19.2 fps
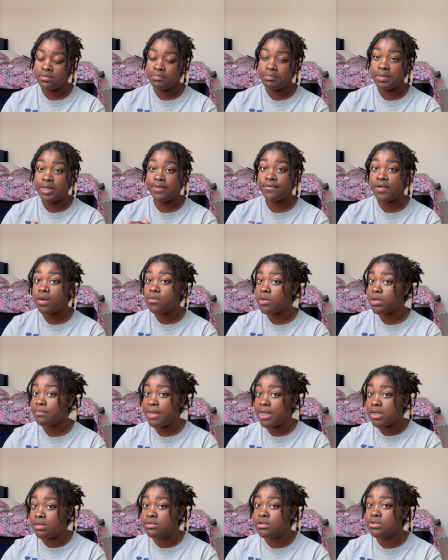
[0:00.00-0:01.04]
But if y'all want a
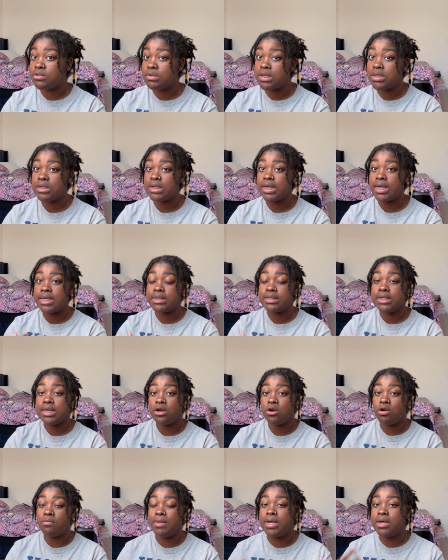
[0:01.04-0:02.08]
makeup tutorial, like I said,
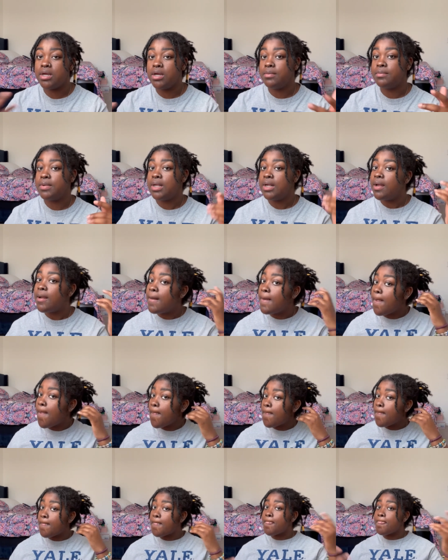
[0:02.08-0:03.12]
or makeup
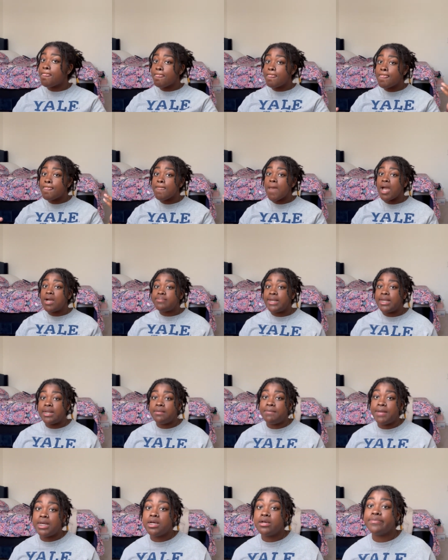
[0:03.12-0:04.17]
updated
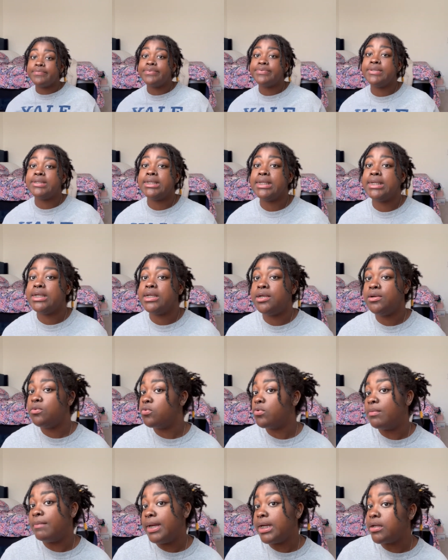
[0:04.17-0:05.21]
makeup routine
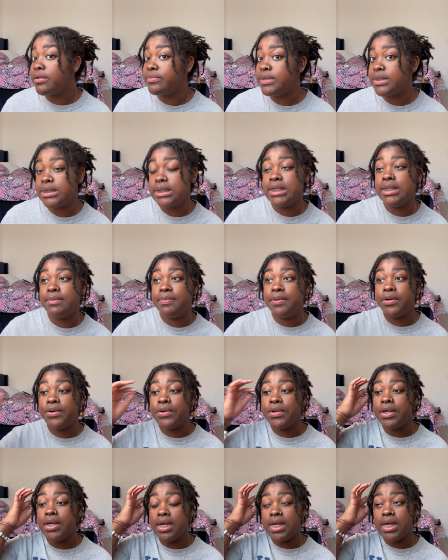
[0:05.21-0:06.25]
or makeup routine
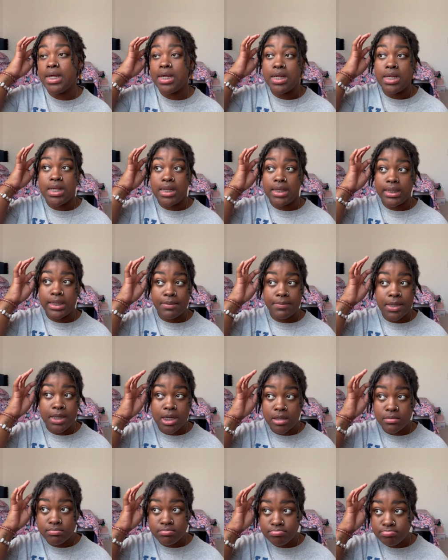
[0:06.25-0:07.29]
period let me know.